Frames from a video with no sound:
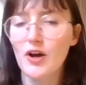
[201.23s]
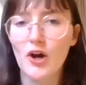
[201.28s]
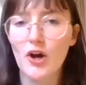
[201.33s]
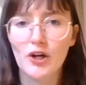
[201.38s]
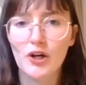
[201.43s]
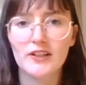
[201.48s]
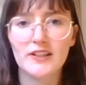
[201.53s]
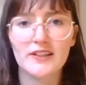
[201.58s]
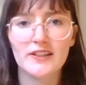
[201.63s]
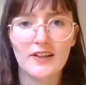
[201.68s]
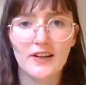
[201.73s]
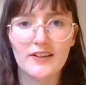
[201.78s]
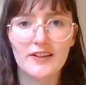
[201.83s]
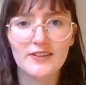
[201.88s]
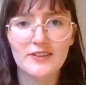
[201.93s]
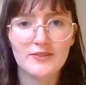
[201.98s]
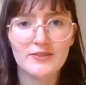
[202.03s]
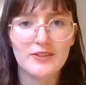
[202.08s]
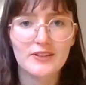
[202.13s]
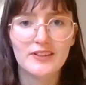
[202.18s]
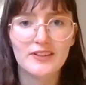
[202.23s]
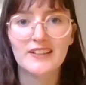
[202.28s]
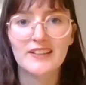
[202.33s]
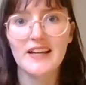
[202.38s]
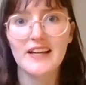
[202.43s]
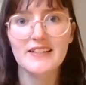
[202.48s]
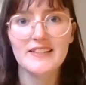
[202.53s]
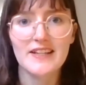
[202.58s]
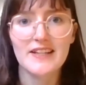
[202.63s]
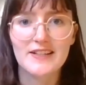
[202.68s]
early, like
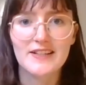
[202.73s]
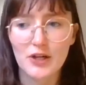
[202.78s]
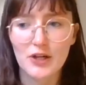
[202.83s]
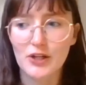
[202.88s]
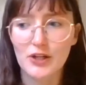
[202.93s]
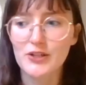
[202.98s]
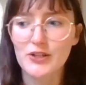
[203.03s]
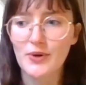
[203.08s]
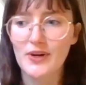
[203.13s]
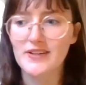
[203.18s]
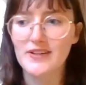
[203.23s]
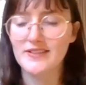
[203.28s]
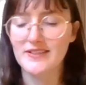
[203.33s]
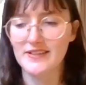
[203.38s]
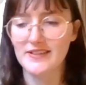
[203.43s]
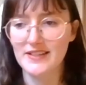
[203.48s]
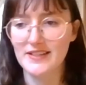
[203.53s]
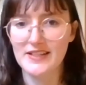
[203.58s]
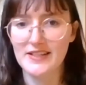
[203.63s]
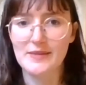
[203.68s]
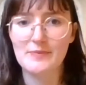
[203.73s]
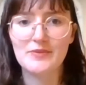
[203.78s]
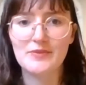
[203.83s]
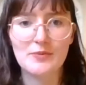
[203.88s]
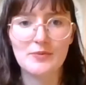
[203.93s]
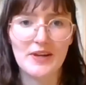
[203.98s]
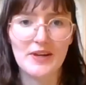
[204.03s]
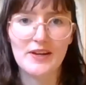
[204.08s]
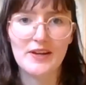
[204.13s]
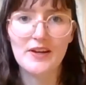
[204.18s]
late teens, early 20s, it seems
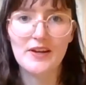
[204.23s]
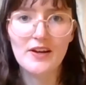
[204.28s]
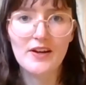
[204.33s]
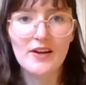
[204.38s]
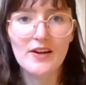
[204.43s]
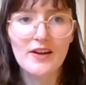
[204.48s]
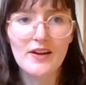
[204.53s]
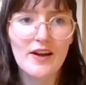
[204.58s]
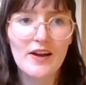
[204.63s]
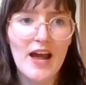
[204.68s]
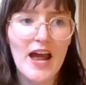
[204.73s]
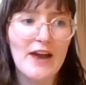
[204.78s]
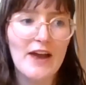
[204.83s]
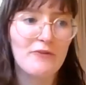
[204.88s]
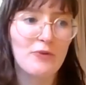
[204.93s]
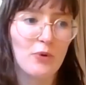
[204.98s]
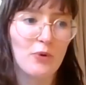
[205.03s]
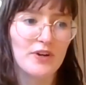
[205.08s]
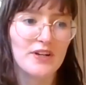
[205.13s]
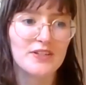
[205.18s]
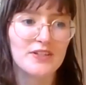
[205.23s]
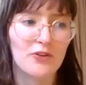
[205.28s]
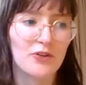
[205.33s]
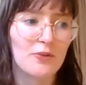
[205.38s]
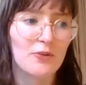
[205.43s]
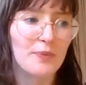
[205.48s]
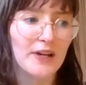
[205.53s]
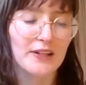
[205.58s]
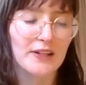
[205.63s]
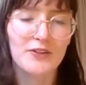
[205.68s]
to be everyone is on
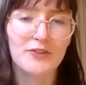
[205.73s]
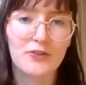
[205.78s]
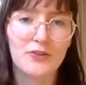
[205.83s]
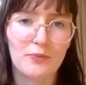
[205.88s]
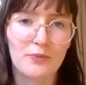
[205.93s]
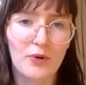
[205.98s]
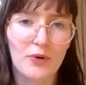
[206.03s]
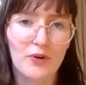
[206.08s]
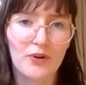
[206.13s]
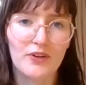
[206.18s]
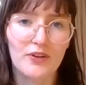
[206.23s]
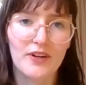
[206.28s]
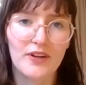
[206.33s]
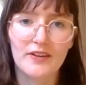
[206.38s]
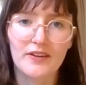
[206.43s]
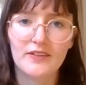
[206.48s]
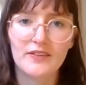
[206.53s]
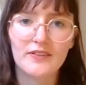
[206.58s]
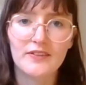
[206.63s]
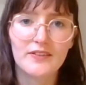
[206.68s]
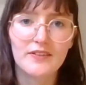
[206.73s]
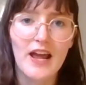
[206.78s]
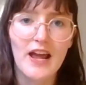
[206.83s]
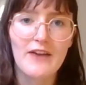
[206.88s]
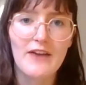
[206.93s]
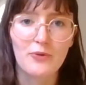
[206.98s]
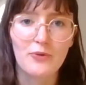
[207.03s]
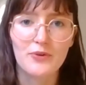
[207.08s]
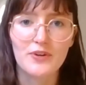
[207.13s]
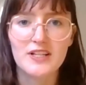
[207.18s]
the pill at some point and
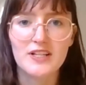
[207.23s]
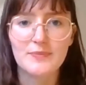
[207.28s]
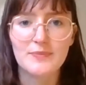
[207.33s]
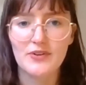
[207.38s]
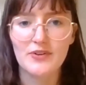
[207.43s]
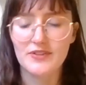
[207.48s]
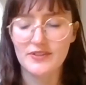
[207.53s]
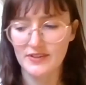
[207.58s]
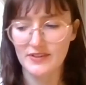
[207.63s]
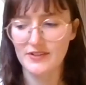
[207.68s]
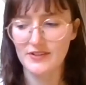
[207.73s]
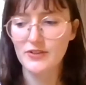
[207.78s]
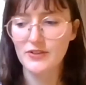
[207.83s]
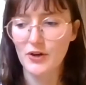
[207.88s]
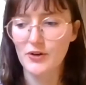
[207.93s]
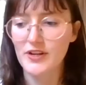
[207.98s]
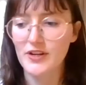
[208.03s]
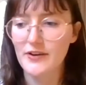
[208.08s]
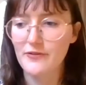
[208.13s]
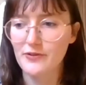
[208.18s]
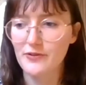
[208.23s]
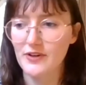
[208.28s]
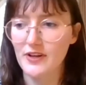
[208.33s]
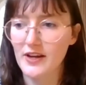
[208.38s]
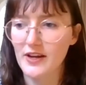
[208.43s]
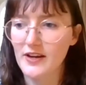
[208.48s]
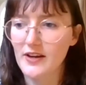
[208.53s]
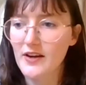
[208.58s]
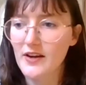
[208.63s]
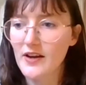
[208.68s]
everyone experiences it so
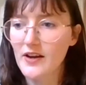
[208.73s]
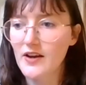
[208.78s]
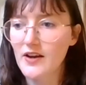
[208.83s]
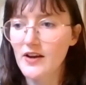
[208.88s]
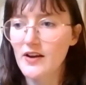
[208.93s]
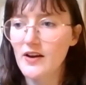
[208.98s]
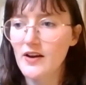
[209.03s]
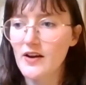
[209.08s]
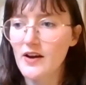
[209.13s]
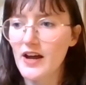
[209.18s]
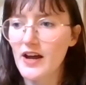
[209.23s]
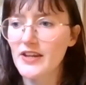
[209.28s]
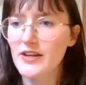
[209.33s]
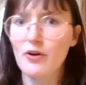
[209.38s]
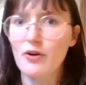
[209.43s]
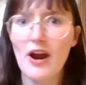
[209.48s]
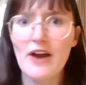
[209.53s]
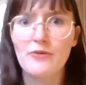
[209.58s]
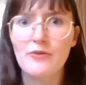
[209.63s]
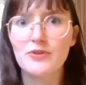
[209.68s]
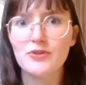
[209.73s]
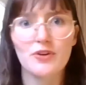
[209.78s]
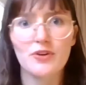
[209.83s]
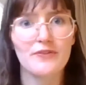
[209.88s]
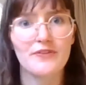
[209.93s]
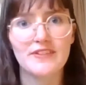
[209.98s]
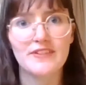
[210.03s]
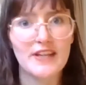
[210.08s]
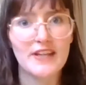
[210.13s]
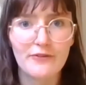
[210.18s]
differently. And everyone's on
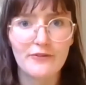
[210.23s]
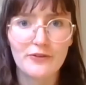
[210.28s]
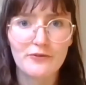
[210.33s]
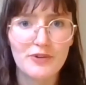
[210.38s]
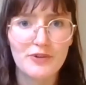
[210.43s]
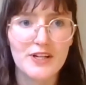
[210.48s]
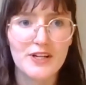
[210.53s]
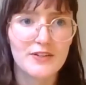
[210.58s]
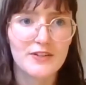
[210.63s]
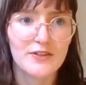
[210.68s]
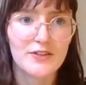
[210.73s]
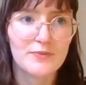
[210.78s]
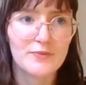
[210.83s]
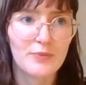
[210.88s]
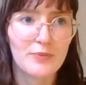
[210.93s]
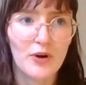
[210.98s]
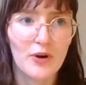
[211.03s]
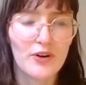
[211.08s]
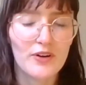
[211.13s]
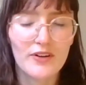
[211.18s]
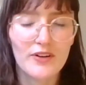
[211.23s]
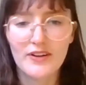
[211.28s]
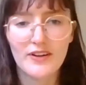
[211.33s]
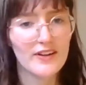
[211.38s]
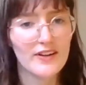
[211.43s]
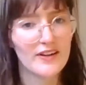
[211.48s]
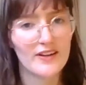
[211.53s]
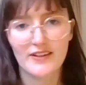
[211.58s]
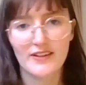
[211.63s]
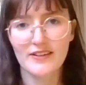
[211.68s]
it for different reasons, but
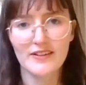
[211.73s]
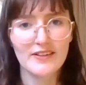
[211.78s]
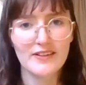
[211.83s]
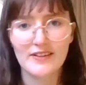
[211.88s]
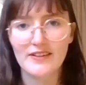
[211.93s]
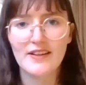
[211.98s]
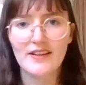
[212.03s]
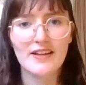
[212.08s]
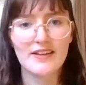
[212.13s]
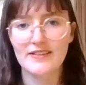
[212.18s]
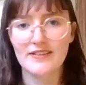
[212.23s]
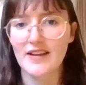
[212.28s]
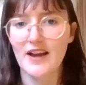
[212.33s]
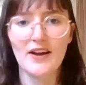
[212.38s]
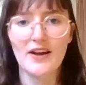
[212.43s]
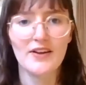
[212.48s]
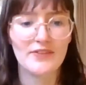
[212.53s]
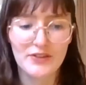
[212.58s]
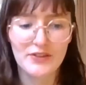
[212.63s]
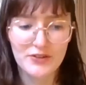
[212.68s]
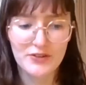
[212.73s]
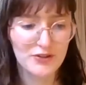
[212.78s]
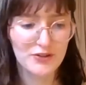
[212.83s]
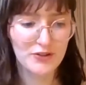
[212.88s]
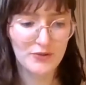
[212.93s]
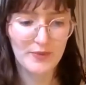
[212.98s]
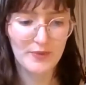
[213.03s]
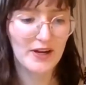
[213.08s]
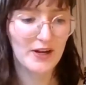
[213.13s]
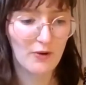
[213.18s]
there's just
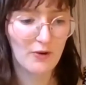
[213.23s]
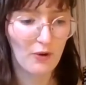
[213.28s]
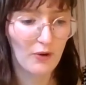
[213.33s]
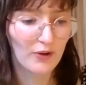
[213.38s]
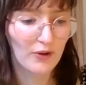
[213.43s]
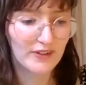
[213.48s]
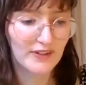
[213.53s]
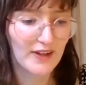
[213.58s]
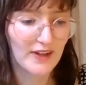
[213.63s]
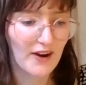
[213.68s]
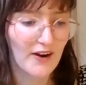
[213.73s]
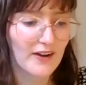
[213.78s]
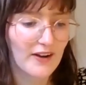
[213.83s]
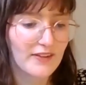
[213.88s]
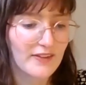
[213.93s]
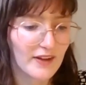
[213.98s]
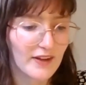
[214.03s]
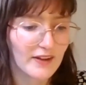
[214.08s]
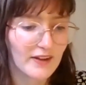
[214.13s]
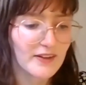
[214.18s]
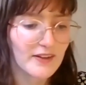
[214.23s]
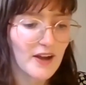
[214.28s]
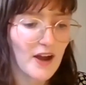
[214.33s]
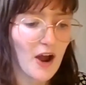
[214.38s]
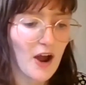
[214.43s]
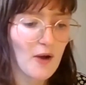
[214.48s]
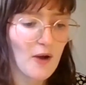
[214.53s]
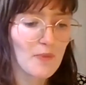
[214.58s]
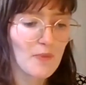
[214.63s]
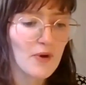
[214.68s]
some inequality there, I think.
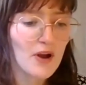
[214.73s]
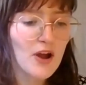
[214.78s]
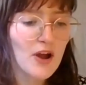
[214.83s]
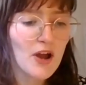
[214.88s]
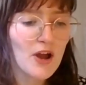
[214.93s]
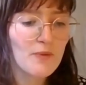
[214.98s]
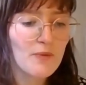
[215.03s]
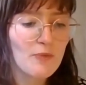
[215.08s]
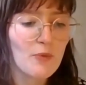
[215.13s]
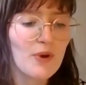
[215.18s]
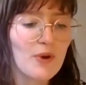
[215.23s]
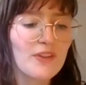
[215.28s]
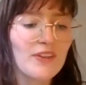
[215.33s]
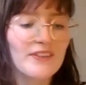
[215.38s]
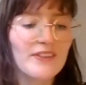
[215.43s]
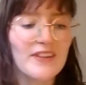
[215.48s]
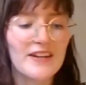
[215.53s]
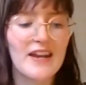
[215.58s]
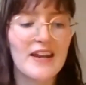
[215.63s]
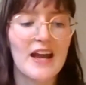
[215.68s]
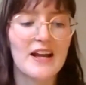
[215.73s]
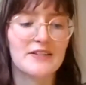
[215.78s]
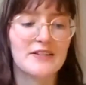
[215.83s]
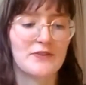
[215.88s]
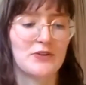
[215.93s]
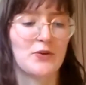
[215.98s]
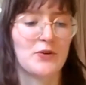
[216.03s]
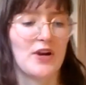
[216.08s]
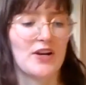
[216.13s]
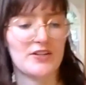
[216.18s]
With like the next
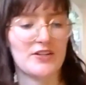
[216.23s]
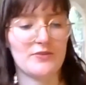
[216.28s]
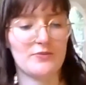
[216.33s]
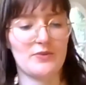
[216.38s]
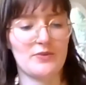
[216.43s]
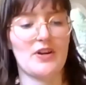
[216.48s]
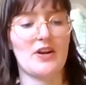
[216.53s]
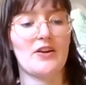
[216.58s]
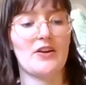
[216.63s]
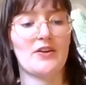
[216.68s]
few questions,